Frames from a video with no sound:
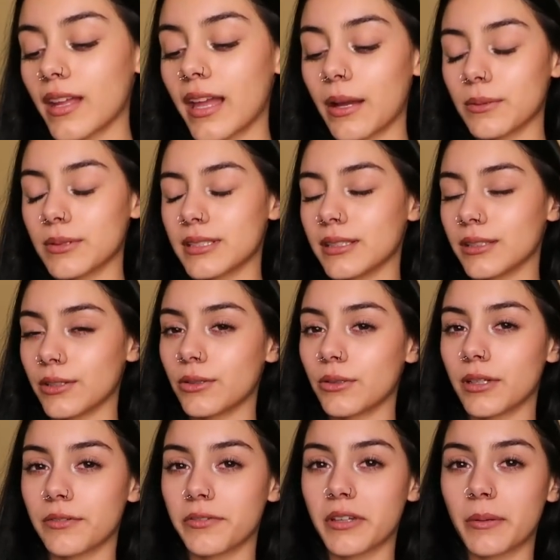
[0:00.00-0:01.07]
I was a little
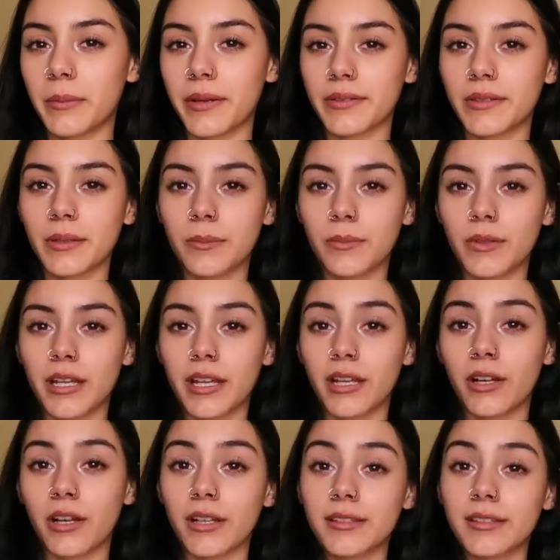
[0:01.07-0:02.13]
iffy about them when I
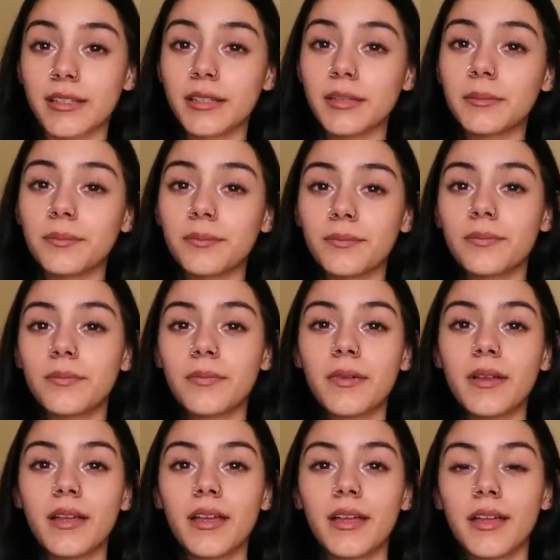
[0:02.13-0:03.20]
got them,
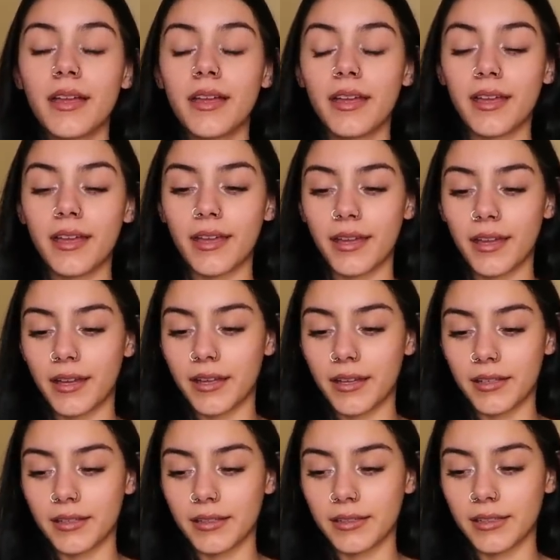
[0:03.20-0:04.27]

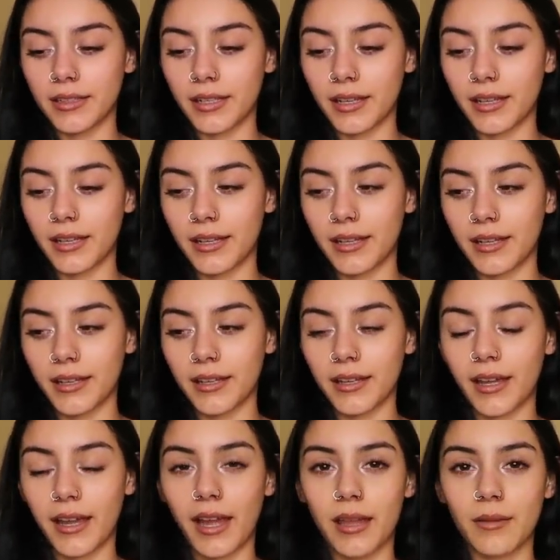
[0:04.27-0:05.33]
and
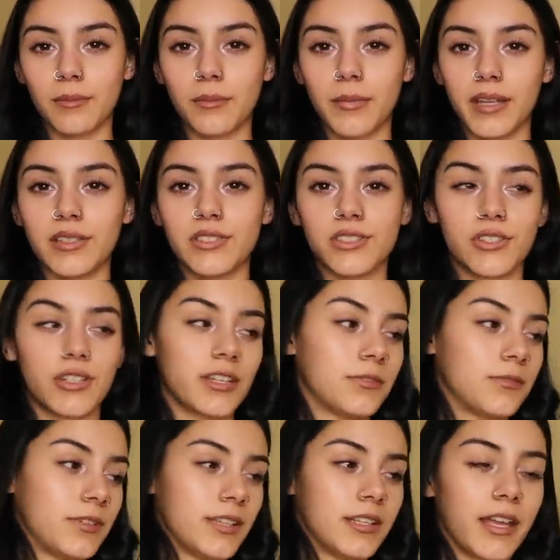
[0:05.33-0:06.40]
I'm major
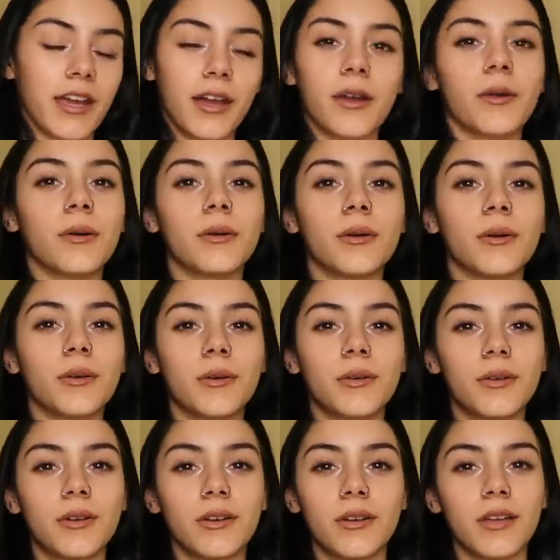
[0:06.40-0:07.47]
iffy now,
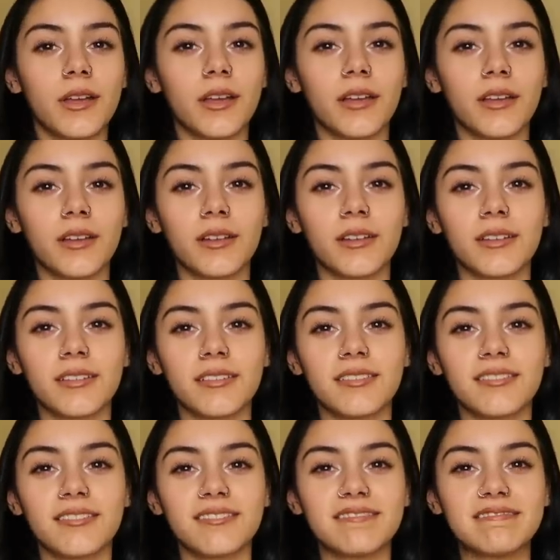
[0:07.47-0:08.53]

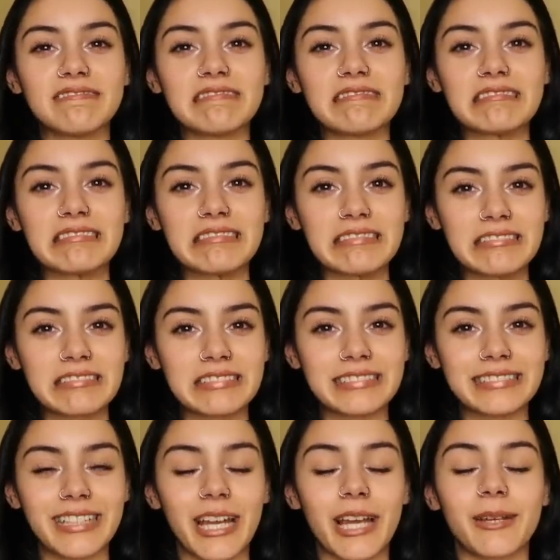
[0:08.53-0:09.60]
and
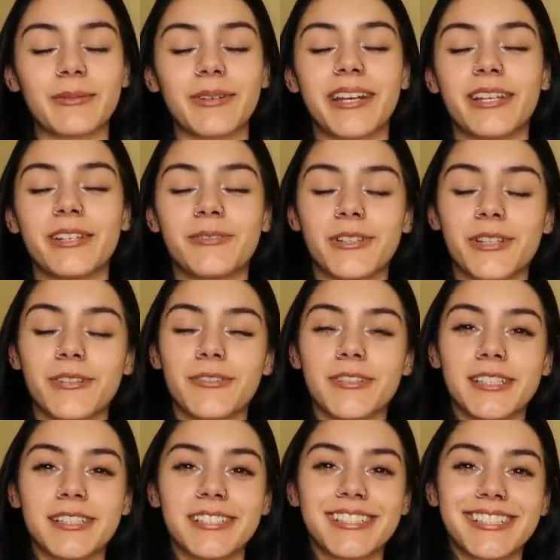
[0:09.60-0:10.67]
I'm kind of
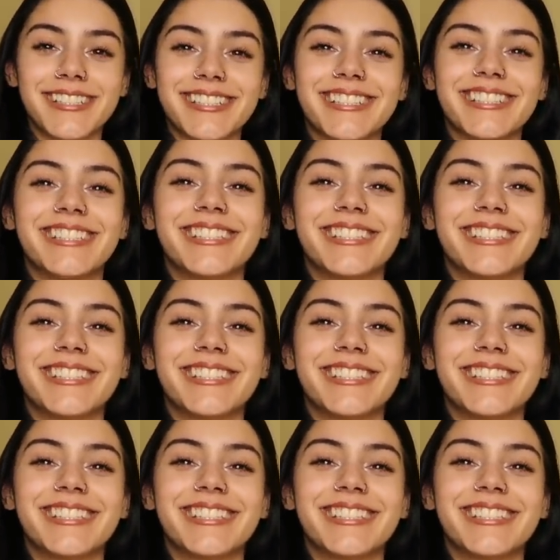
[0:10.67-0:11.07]
nervous.